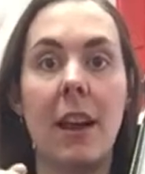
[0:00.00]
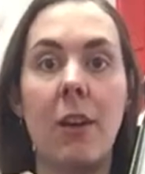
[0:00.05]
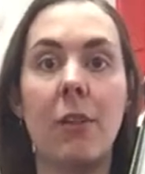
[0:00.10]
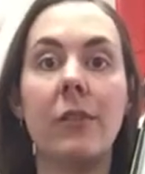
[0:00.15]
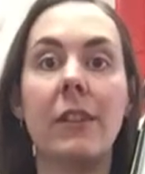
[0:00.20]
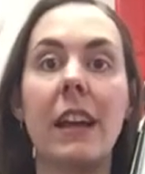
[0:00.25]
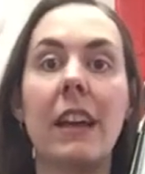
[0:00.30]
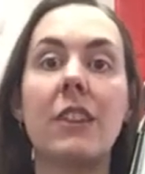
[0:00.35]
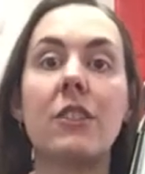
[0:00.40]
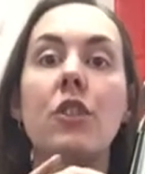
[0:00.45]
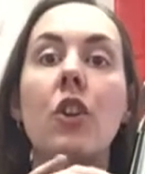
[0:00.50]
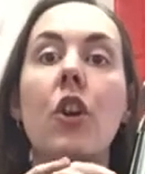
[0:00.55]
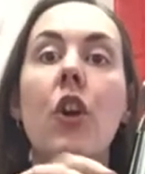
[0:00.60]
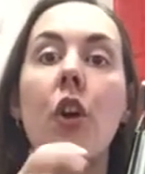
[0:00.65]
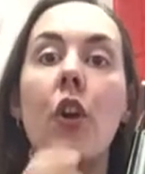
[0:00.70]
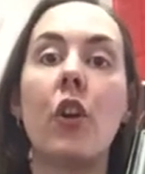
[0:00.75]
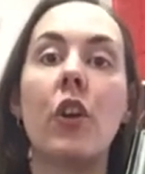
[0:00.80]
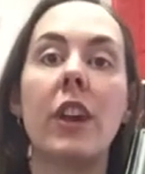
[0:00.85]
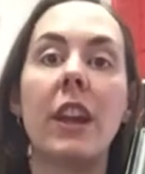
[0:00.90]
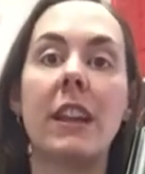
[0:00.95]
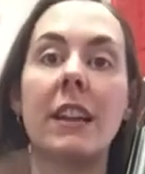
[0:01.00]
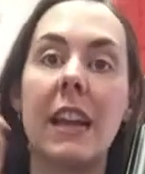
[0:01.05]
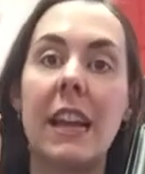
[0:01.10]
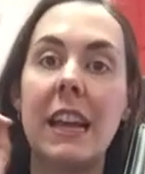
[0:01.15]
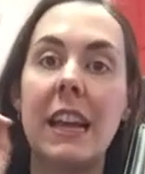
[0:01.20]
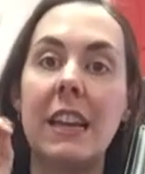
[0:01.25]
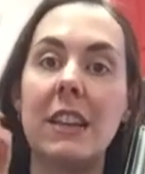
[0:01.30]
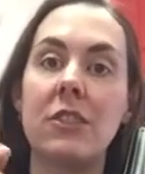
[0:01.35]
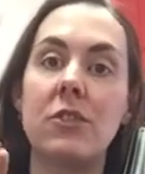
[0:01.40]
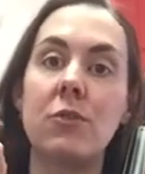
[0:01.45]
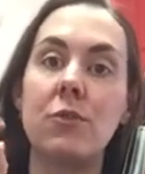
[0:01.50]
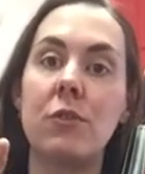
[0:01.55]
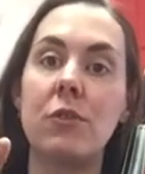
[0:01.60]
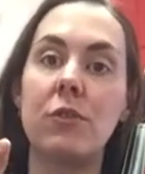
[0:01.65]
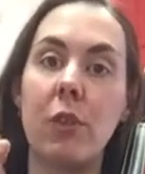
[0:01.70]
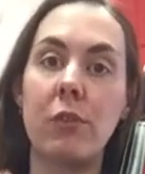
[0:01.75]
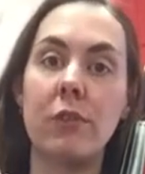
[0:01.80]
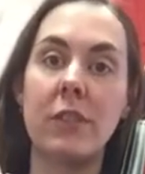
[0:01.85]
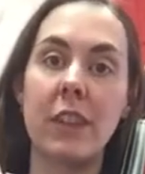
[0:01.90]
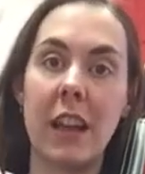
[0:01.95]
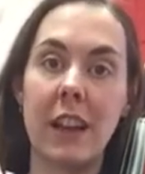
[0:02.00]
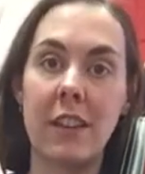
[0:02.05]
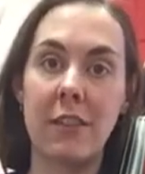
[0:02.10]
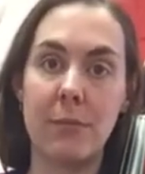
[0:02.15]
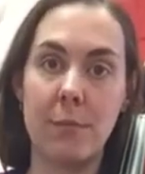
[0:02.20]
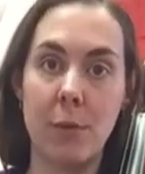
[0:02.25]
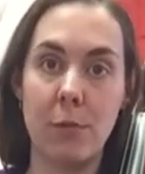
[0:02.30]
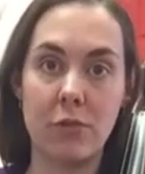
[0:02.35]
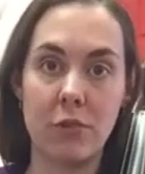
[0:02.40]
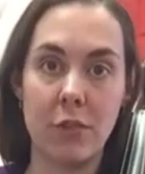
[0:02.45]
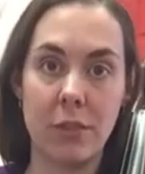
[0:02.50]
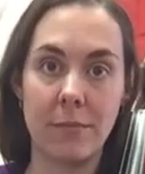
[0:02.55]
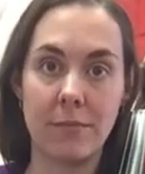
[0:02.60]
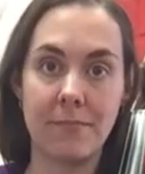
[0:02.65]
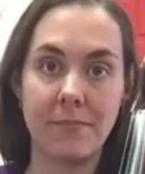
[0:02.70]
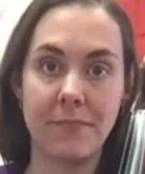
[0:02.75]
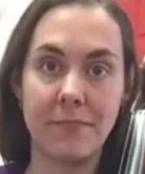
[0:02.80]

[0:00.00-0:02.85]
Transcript: down and turn it into a rotative motion.